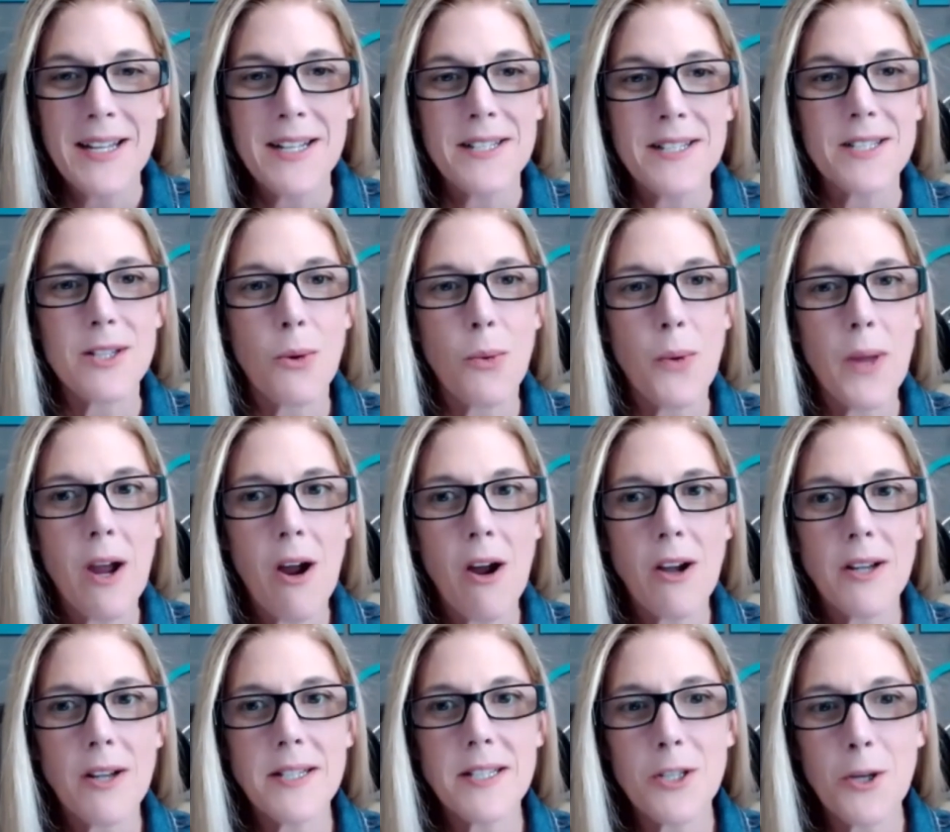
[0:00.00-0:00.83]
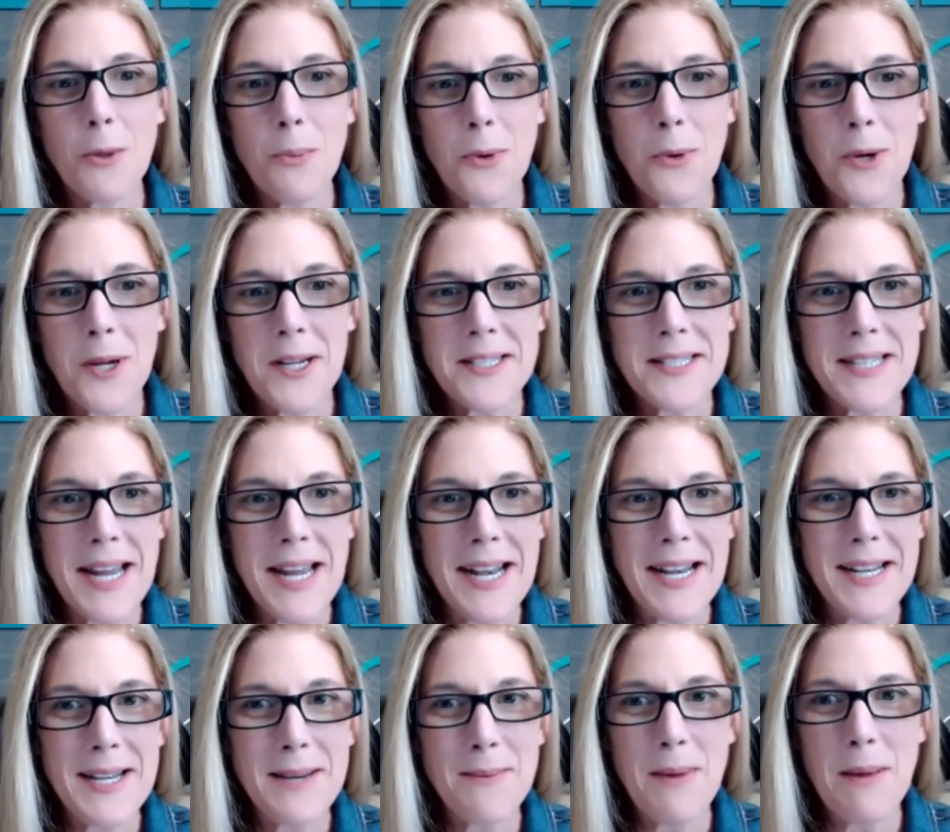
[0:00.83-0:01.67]
so we are super
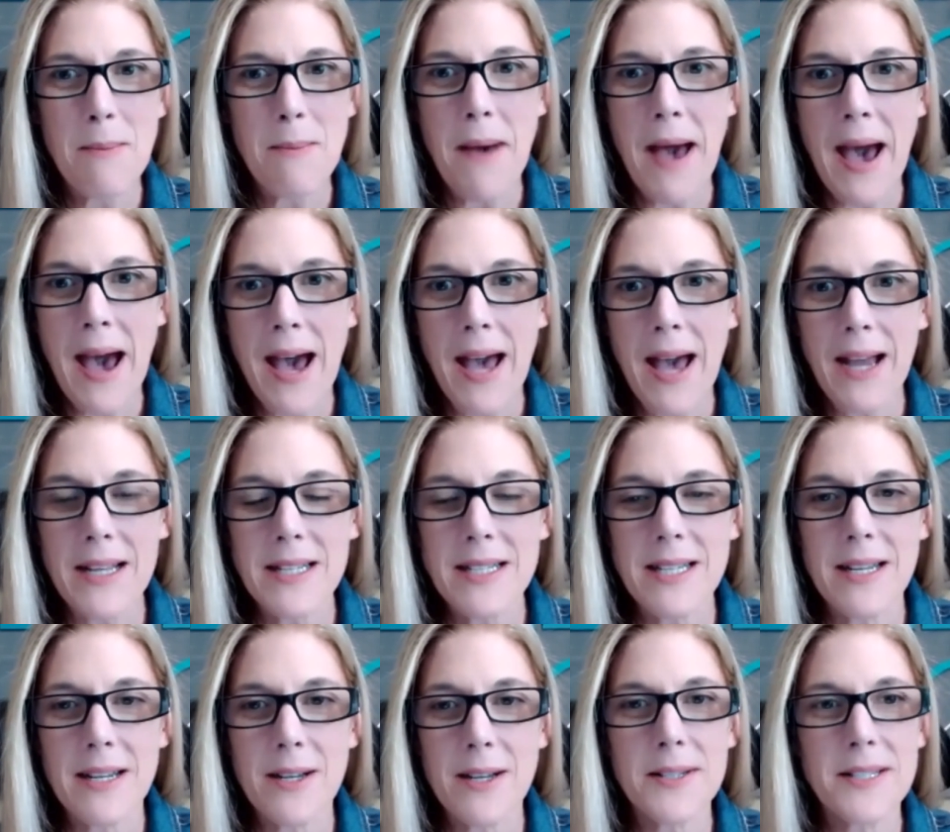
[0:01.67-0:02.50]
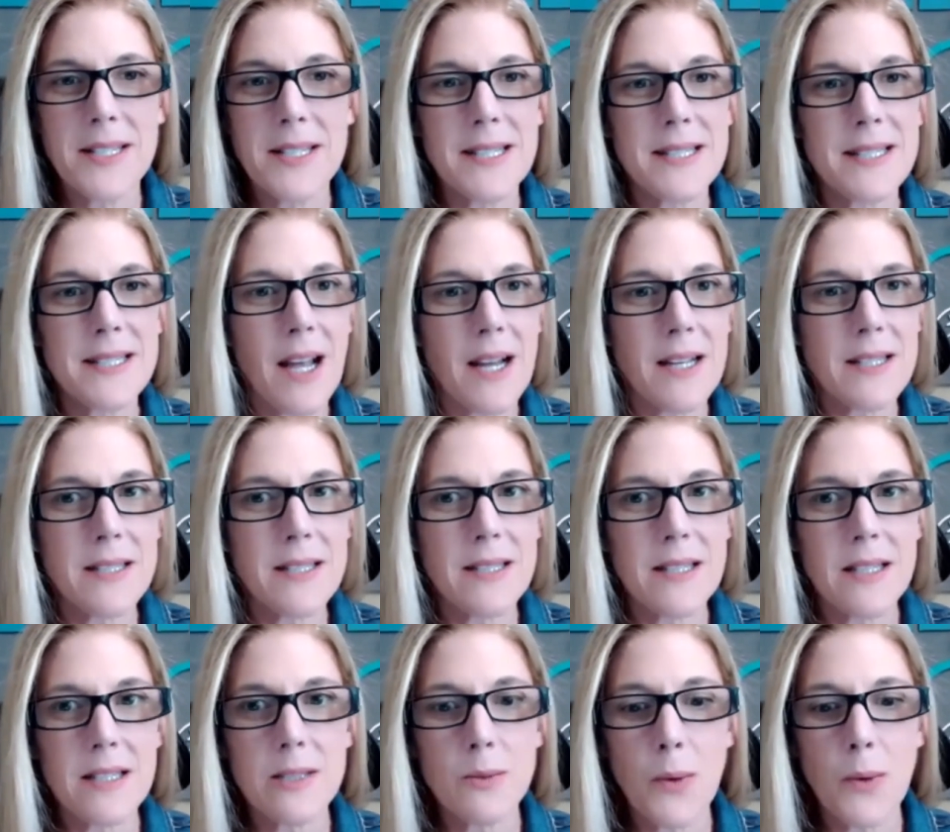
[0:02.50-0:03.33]
excited to be back to discuss
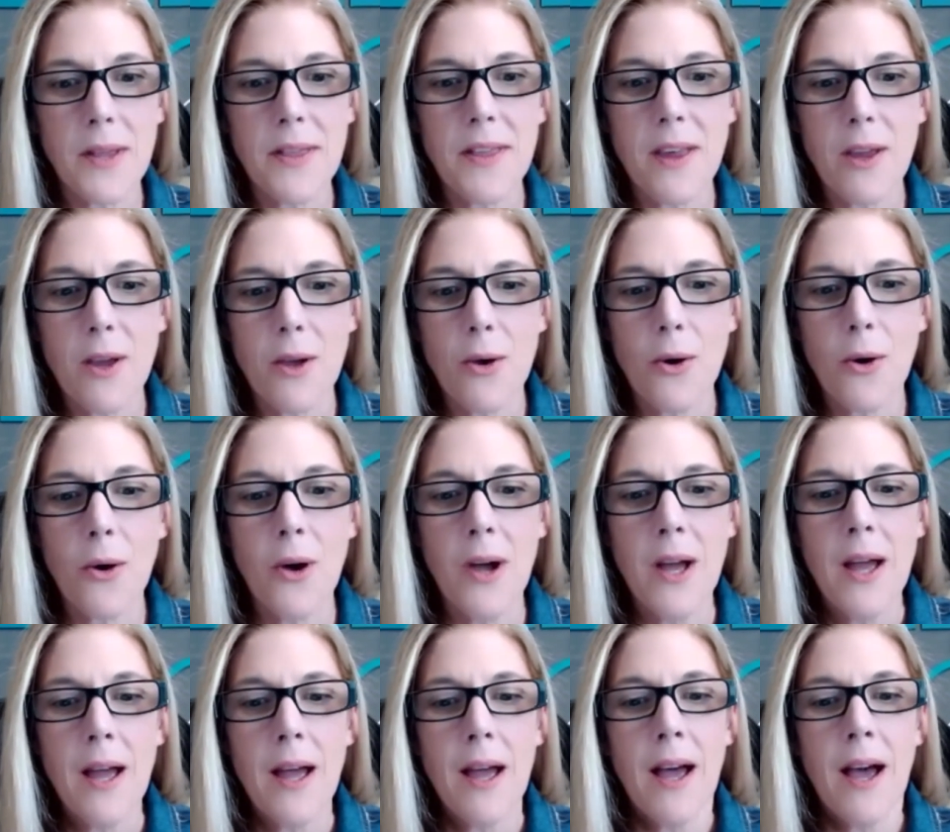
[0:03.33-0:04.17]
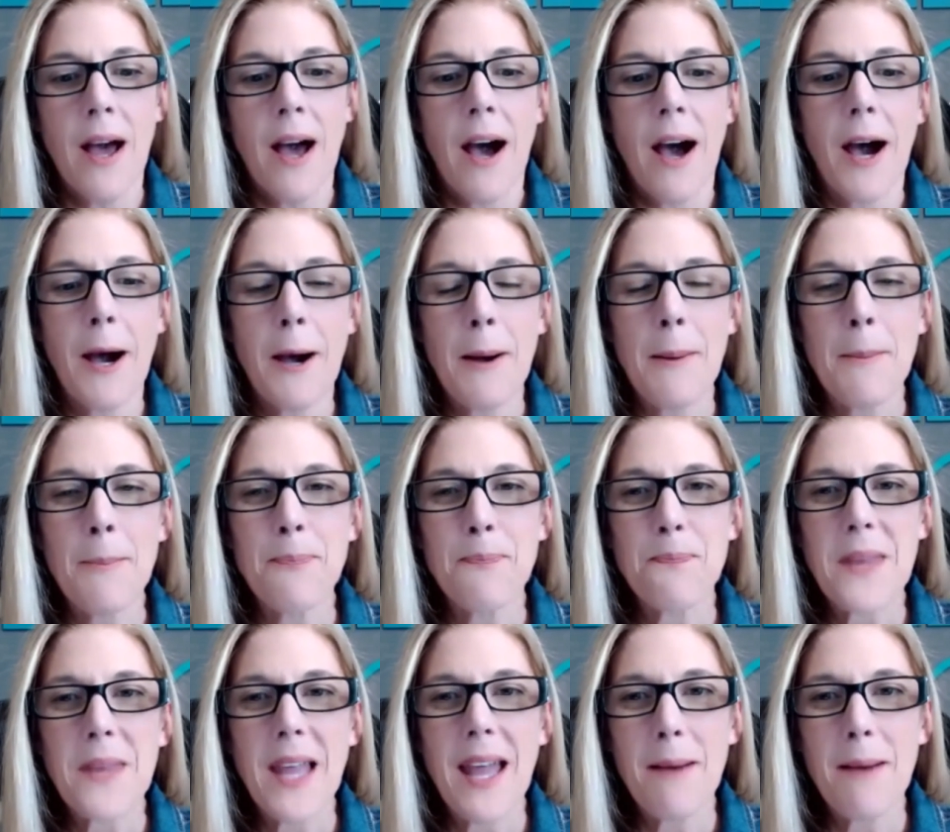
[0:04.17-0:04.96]
this with you um,